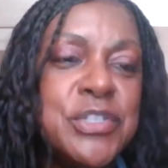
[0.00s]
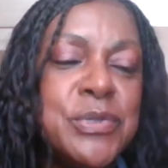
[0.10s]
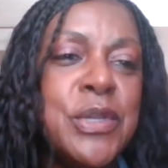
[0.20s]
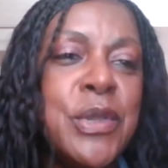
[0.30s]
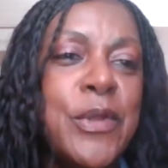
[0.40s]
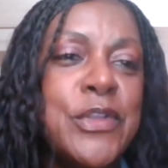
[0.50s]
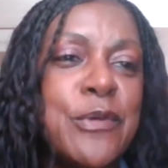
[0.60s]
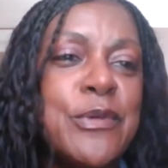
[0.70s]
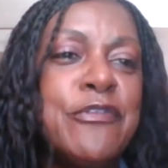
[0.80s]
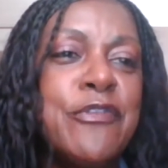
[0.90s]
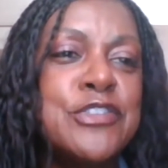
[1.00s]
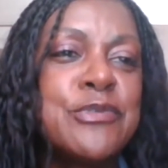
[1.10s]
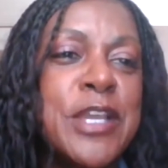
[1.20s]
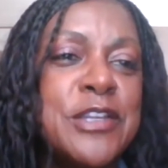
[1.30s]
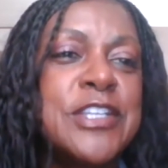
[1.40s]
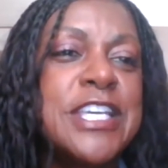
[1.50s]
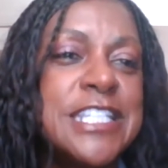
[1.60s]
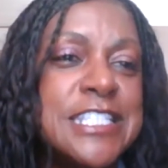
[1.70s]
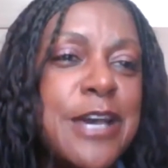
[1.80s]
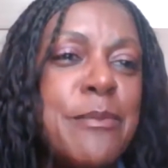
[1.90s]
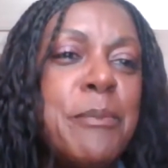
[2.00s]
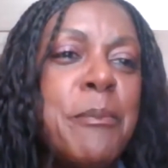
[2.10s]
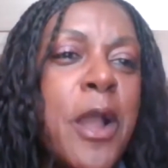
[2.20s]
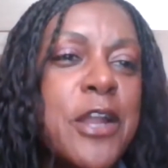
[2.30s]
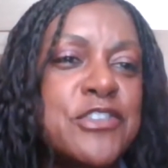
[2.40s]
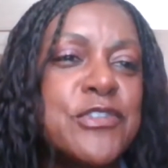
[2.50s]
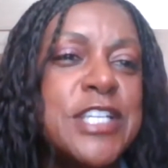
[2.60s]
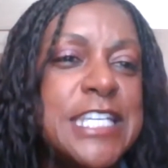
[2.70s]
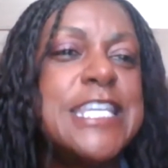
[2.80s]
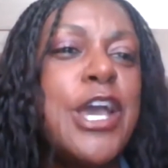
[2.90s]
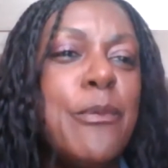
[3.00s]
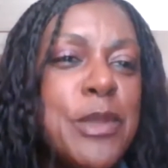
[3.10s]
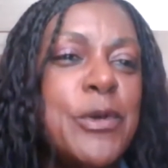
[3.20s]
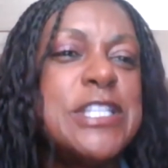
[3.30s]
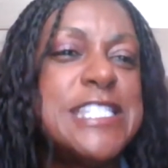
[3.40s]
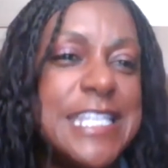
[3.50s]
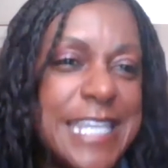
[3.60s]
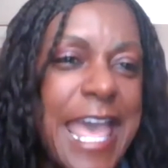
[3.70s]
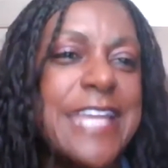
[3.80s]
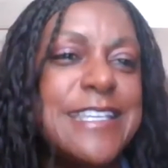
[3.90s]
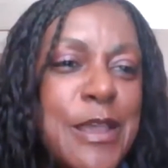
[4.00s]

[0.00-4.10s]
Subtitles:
you to go in your refrigerator and get a tub of margarine and tell me what's in that.